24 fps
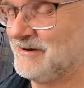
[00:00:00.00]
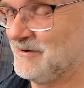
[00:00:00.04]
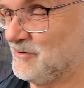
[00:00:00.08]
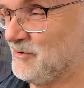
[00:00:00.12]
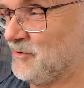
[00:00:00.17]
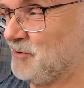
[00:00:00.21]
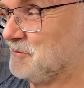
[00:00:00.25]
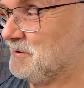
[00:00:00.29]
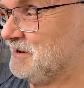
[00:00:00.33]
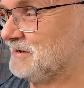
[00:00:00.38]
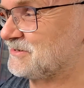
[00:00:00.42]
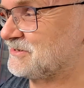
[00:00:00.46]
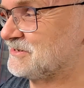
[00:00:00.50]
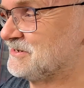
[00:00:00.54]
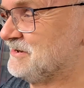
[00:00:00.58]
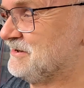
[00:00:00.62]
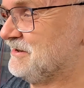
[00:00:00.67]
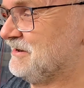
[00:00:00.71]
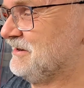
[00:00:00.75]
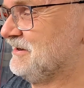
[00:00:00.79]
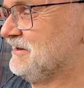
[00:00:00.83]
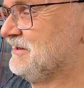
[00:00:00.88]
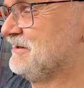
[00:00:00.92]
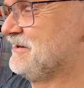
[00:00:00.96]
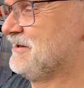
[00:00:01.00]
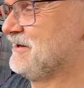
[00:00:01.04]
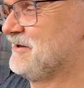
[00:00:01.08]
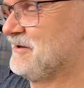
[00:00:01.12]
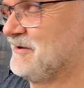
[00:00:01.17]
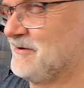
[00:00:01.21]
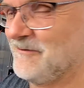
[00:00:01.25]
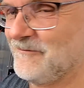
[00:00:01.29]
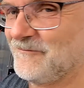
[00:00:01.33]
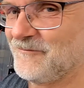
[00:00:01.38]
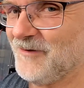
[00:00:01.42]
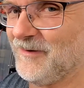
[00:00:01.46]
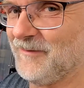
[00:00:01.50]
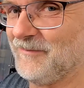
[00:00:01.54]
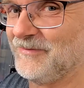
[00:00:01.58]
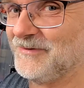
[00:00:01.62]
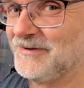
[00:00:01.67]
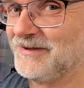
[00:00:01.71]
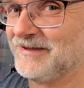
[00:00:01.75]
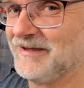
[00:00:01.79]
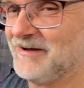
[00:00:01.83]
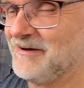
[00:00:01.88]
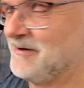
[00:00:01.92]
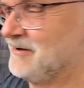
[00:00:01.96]
Original from
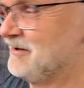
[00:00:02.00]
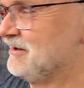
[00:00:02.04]
the